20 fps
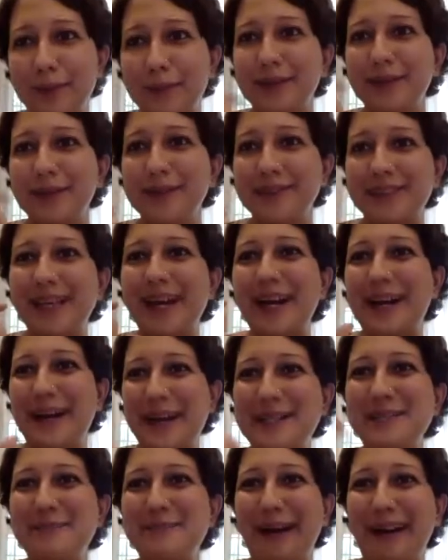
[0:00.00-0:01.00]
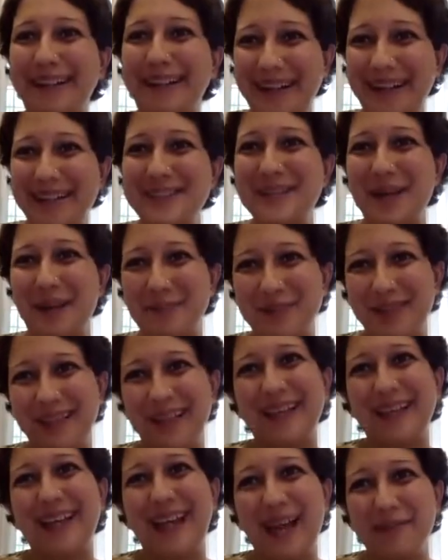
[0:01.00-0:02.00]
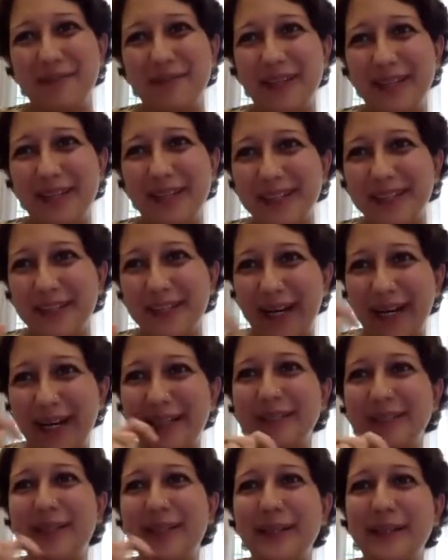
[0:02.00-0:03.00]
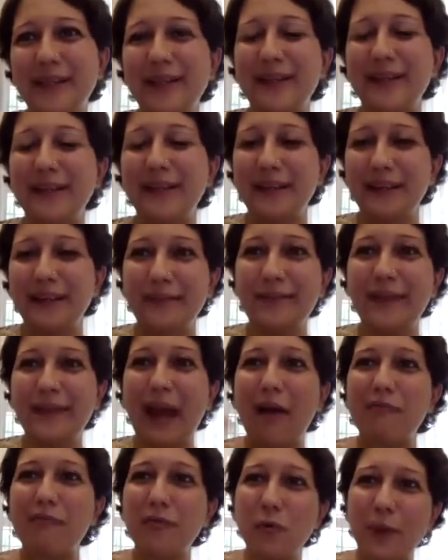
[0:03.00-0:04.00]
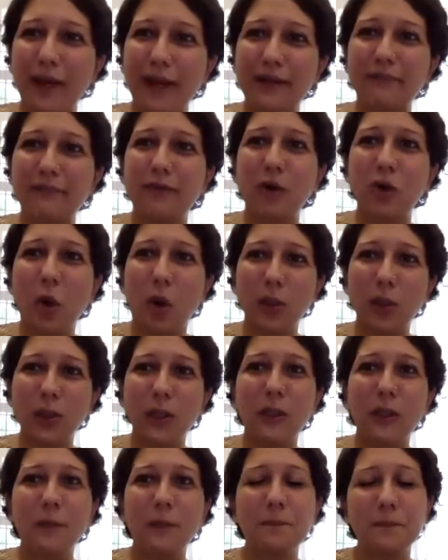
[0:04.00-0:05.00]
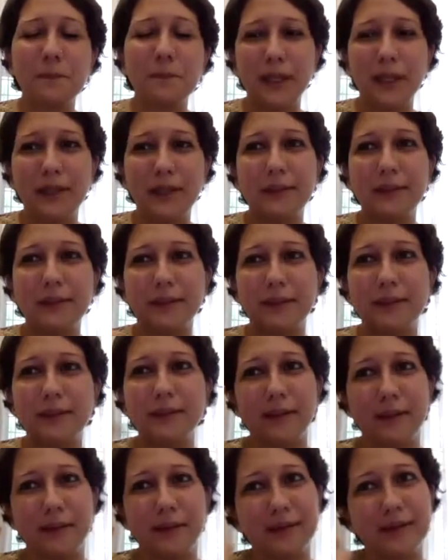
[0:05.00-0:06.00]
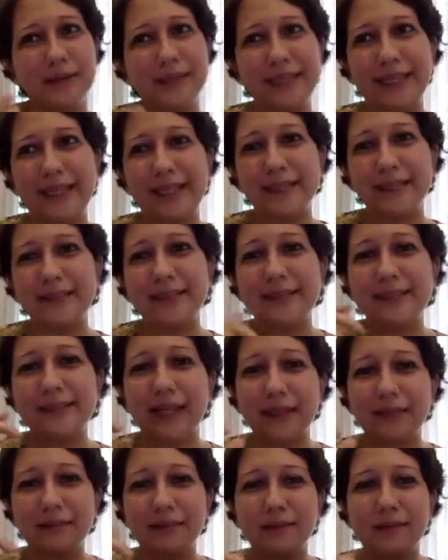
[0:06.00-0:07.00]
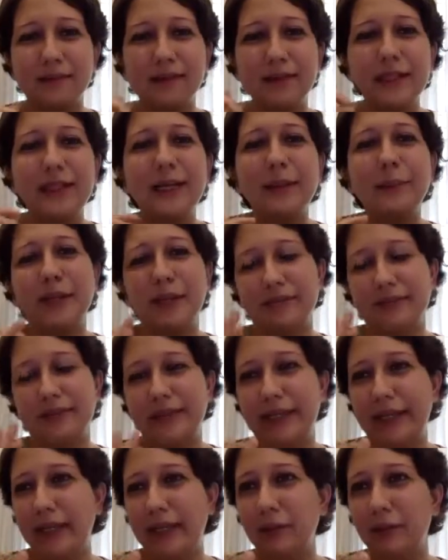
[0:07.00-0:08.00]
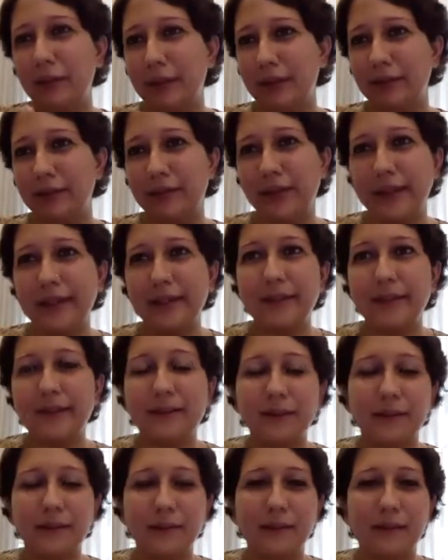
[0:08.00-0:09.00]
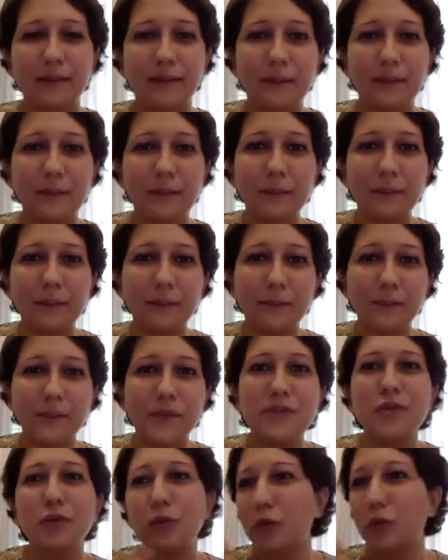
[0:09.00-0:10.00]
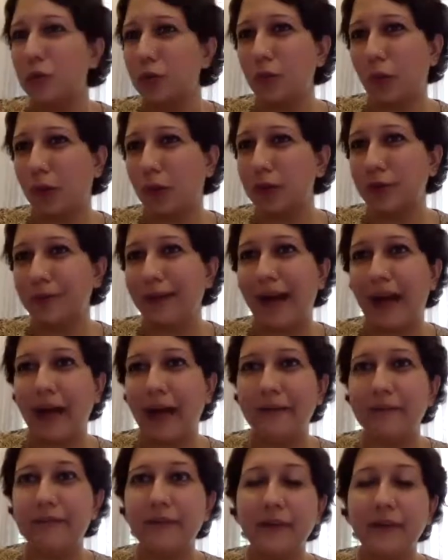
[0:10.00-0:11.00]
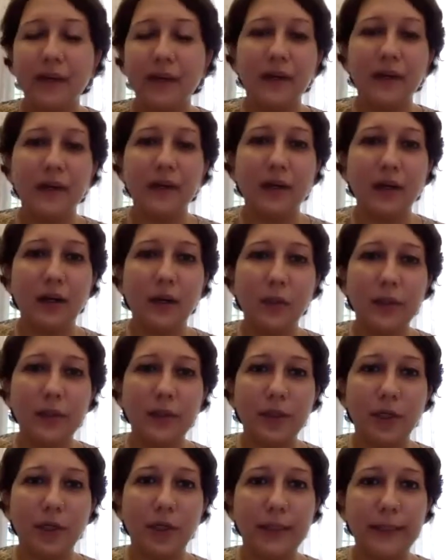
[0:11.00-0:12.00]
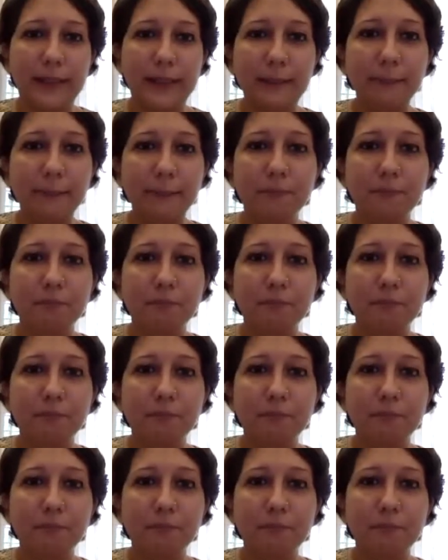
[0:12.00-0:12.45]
because they are expecting something every year, right? And then if they have to wait for longer, it creates that little bit of an ill will, right? Which you don't want to have with your team.